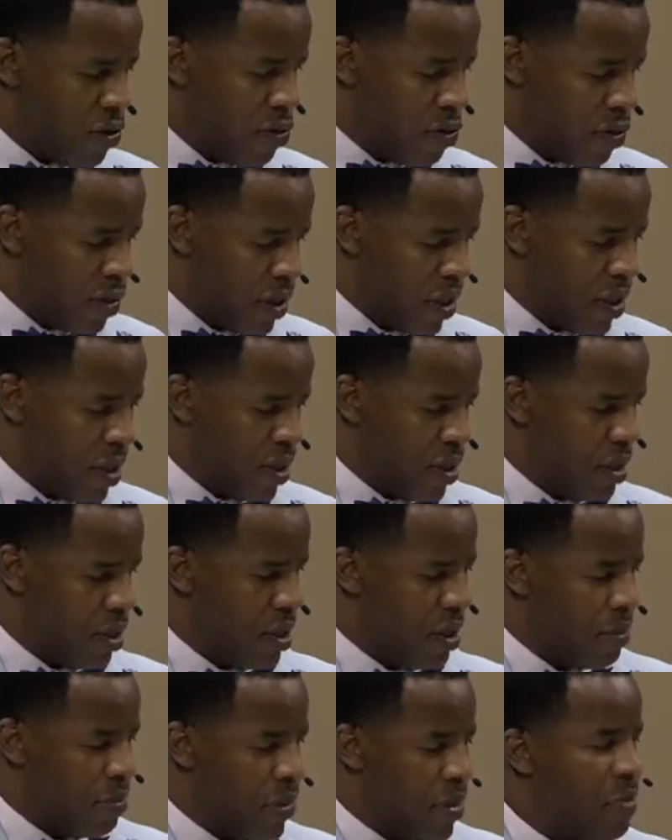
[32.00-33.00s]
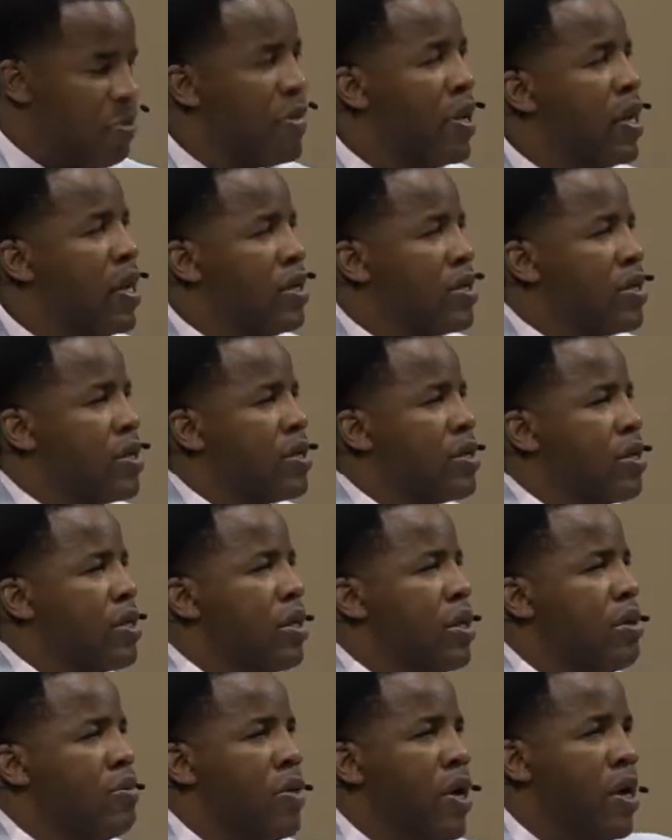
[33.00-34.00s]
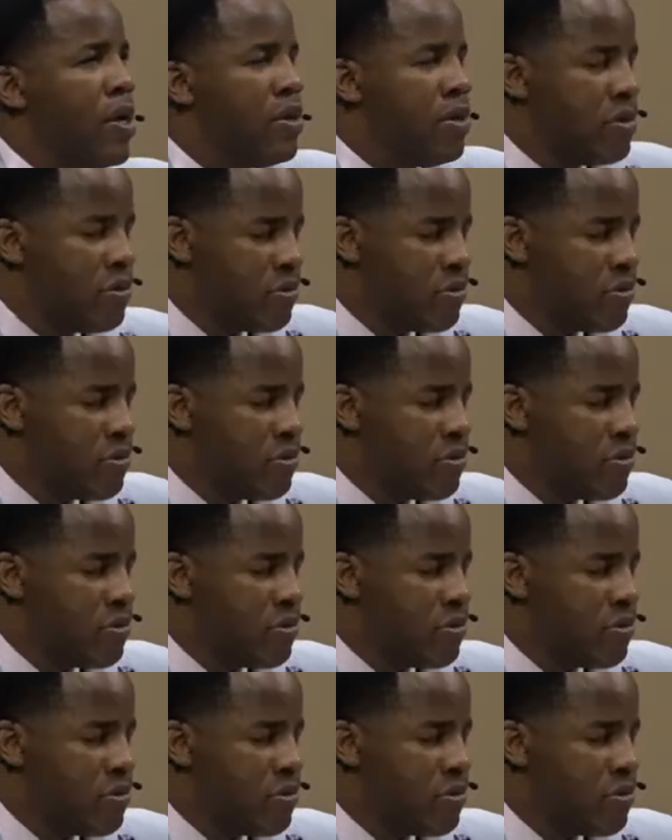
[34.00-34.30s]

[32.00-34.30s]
will be blessed. Amen?